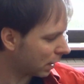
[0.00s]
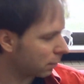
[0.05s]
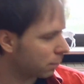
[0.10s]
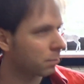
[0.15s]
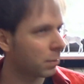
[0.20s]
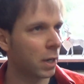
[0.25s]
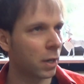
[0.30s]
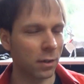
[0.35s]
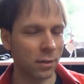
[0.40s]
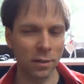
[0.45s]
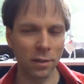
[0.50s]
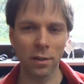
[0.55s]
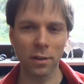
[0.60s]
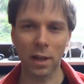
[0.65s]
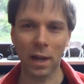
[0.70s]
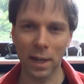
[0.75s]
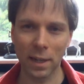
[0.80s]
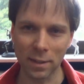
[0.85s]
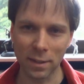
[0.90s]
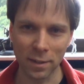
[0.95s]
because the
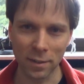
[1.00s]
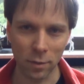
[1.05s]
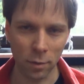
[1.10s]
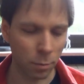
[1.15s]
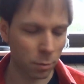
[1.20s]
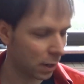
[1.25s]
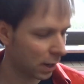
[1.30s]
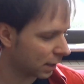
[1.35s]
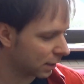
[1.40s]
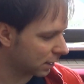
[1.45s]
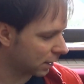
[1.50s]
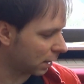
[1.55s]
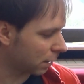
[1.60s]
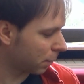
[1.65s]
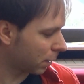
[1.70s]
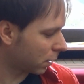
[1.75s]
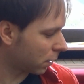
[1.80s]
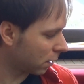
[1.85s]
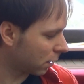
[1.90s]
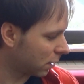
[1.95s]
light is too bright, and
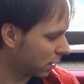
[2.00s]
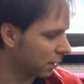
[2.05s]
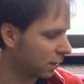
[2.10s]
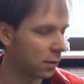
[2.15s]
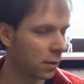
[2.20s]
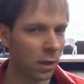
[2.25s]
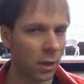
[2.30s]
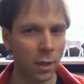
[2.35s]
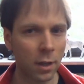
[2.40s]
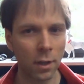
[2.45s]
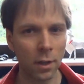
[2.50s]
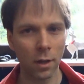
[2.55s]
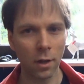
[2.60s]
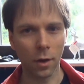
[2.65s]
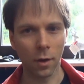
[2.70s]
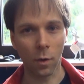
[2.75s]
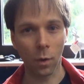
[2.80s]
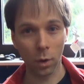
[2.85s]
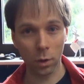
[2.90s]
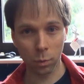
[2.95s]
because this
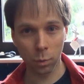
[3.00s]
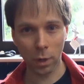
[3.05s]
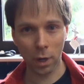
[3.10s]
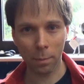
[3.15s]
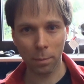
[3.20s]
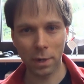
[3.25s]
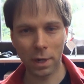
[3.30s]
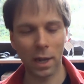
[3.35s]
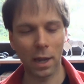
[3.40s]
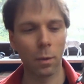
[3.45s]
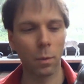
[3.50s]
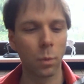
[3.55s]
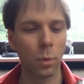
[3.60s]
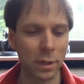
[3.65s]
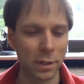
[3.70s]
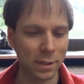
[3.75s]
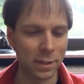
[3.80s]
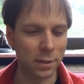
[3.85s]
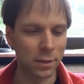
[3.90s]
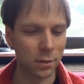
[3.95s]
old webcam
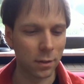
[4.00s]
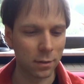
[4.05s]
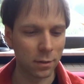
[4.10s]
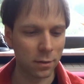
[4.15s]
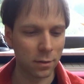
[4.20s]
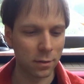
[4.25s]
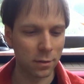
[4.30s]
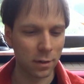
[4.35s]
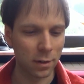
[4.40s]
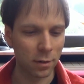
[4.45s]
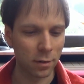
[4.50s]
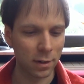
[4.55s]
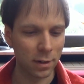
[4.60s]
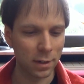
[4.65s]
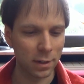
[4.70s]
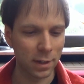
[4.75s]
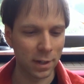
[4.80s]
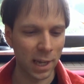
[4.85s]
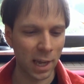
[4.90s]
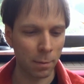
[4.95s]
was not
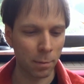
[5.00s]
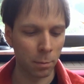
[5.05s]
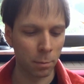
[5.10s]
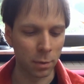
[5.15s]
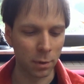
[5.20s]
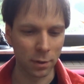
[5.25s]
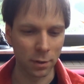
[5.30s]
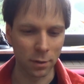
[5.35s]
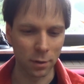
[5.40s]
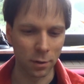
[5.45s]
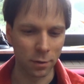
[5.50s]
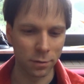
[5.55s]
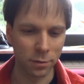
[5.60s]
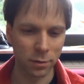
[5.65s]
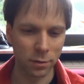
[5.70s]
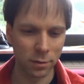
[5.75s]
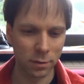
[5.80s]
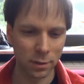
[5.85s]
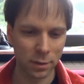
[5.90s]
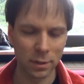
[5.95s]
really capable
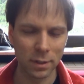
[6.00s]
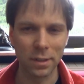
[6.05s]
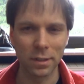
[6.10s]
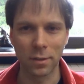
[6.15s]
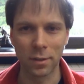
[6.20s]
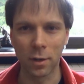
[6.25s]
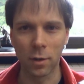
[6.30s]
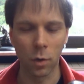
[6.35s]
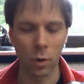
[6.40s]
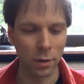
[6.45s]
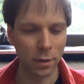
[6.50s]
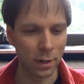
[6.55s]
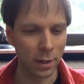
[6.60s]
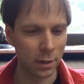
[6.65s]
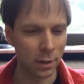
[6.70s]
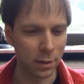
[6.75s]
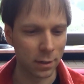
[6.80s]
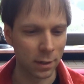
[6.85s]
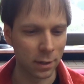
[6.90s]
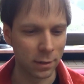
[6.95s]
of
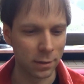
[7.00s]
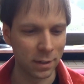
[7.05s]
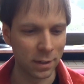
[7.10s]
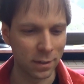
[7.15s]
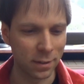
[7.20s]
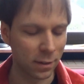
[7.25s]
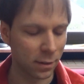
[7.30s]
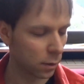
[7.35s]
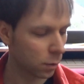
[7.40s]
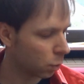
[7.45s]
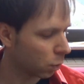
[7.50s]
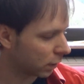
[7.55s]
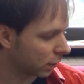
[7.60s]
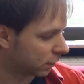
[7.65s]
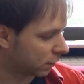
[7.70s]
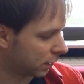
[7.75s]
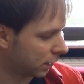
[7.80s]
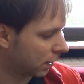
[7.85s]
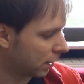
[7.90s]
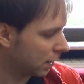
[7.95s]
recording in a decent
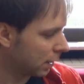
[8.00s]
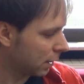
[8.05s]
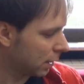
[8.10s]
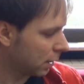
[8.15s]
quality.